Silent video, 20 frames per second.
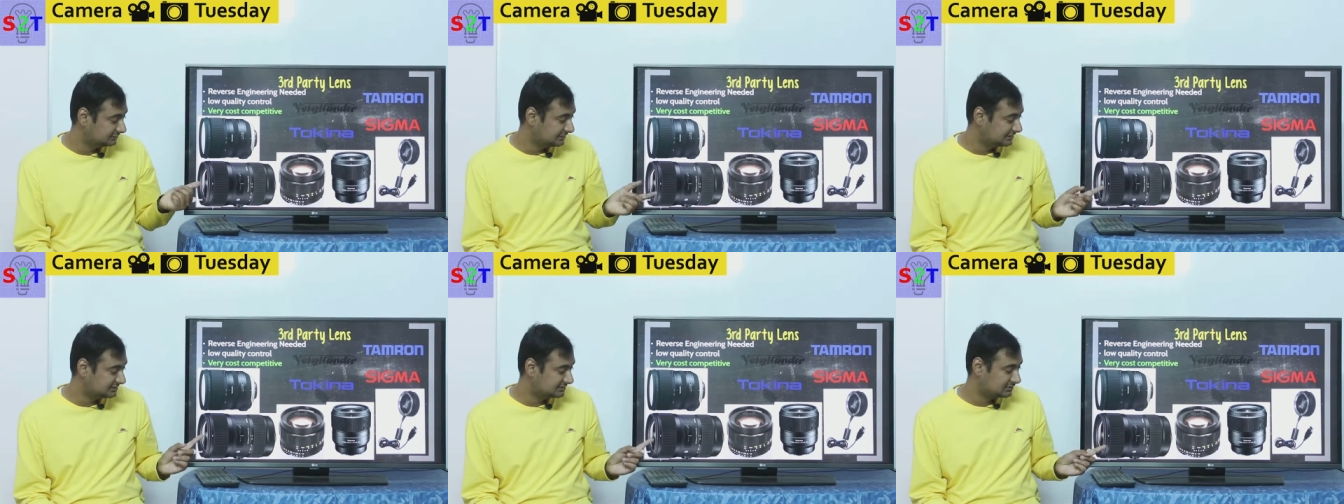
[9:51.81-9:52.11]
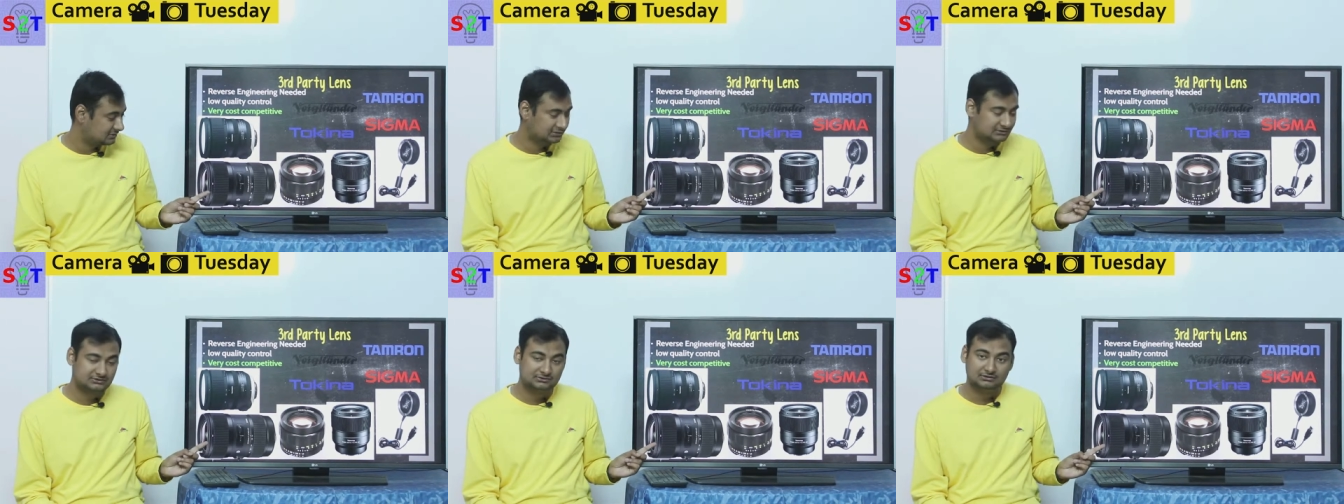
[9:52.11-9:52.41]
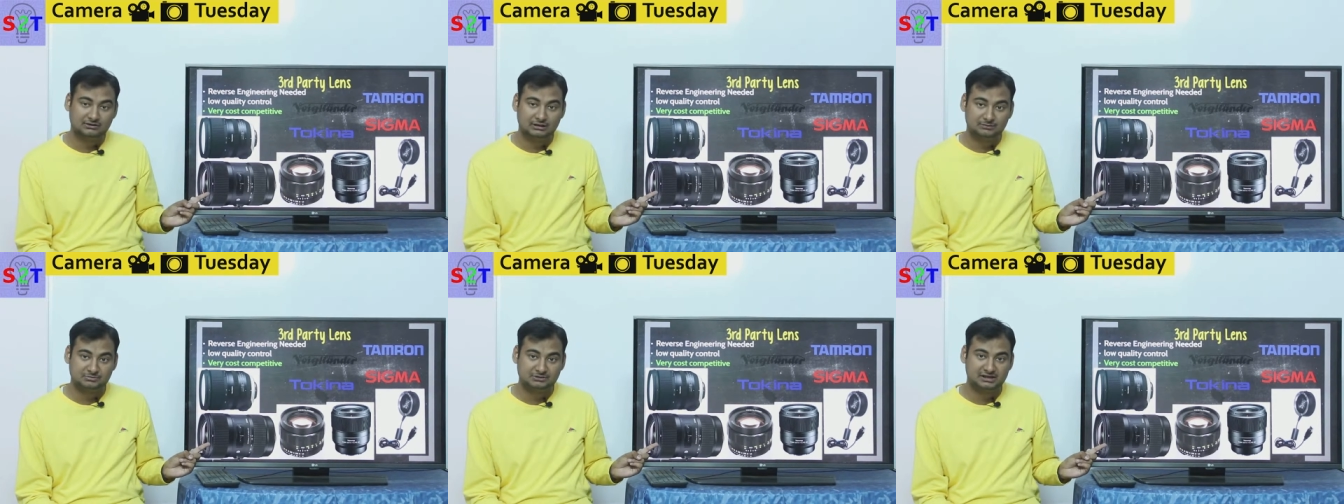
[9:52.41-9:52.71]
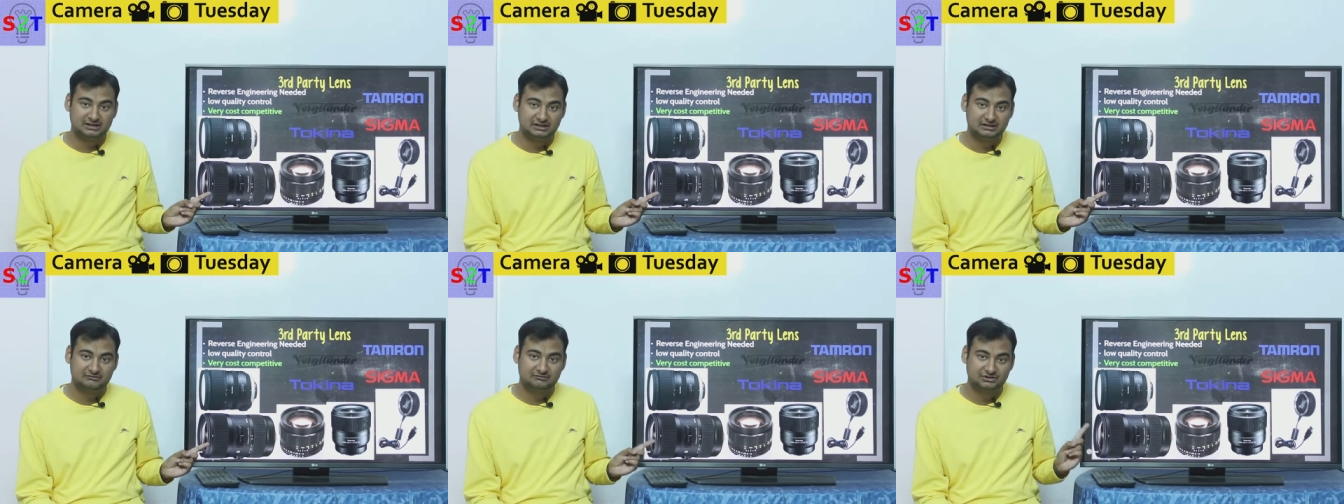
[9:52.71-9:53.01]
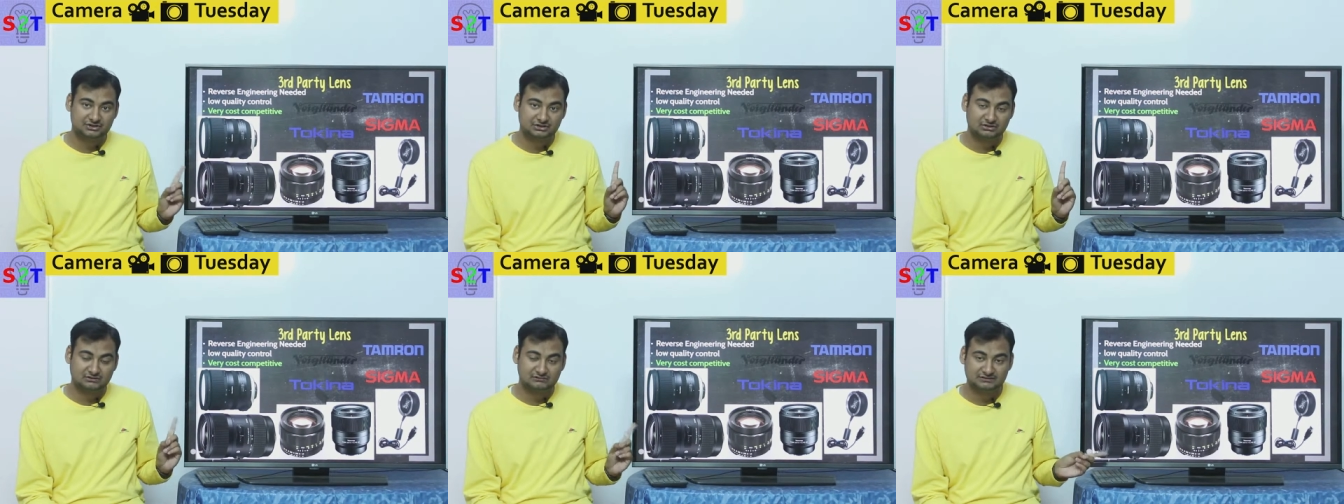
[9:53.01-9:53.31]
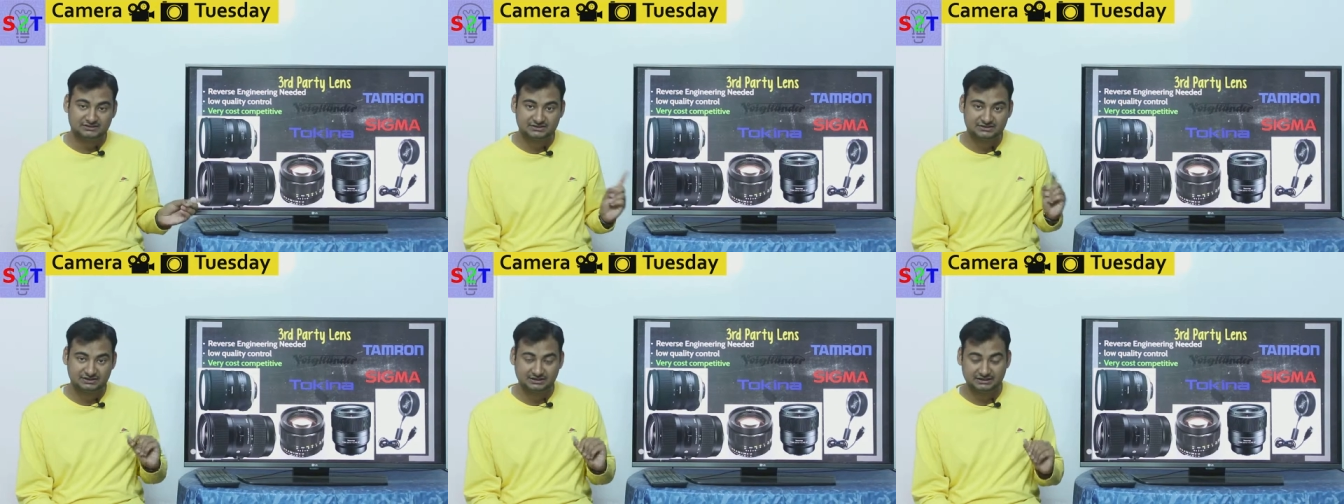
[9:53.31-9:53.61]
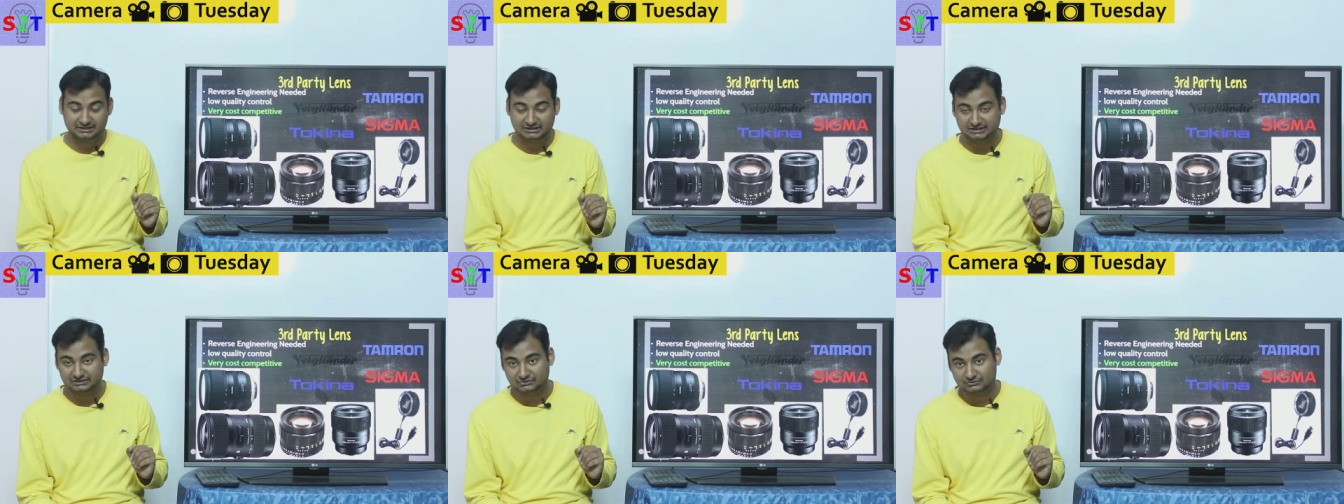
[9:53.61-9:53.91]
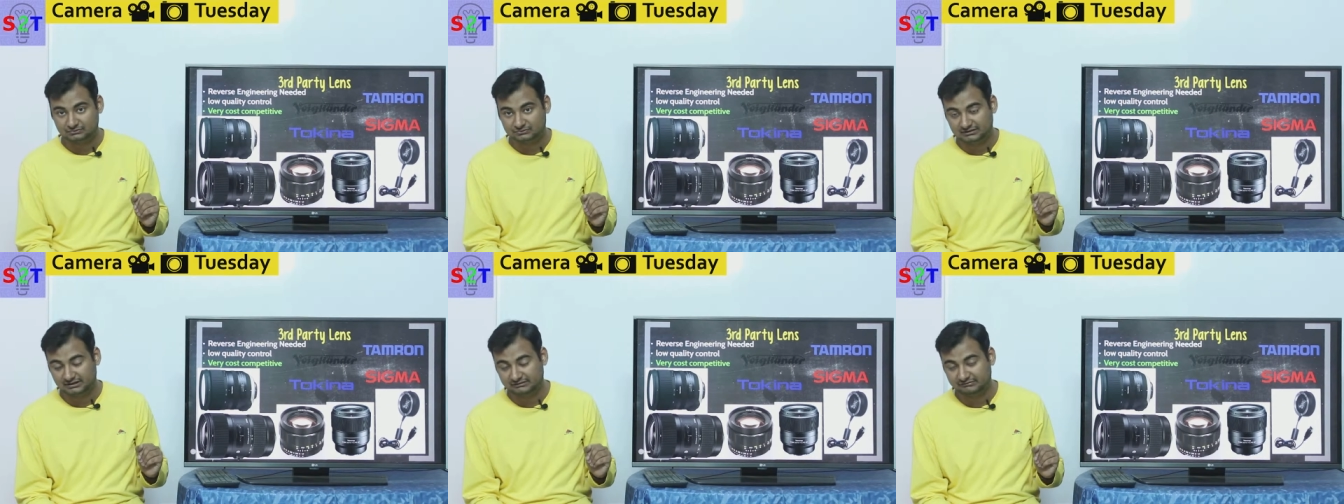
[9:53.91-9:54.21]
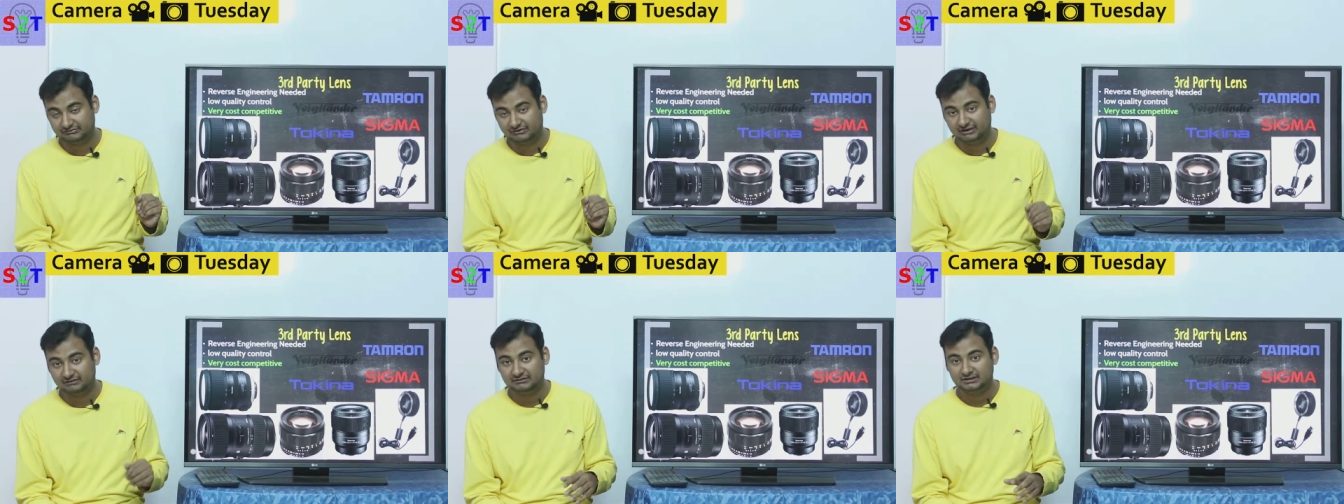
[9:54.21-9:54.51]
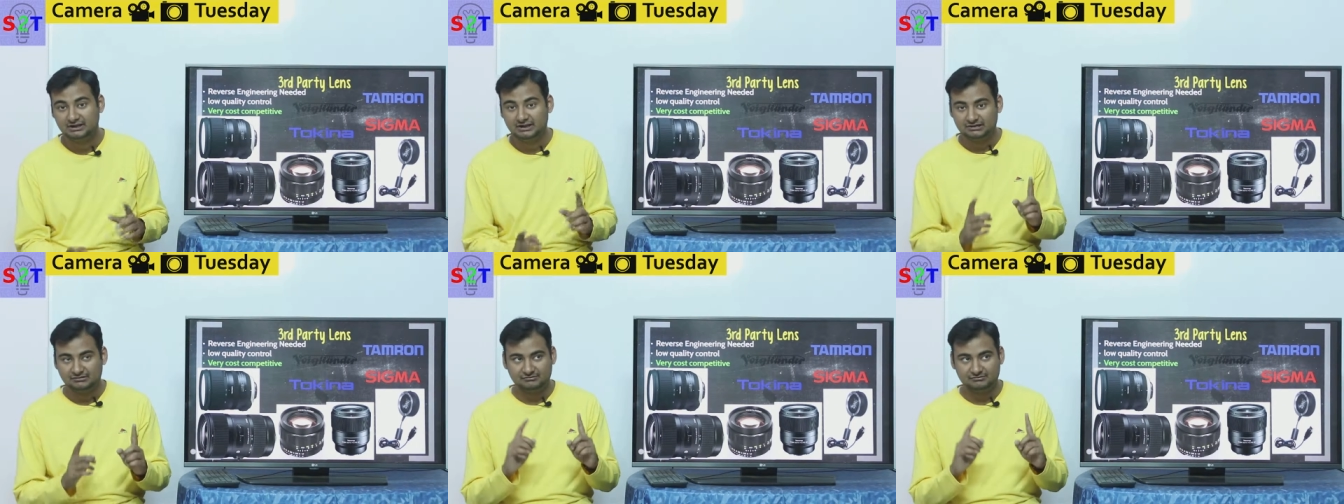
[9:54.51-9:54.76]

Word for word: there is also upgraded version of this 18 to 35,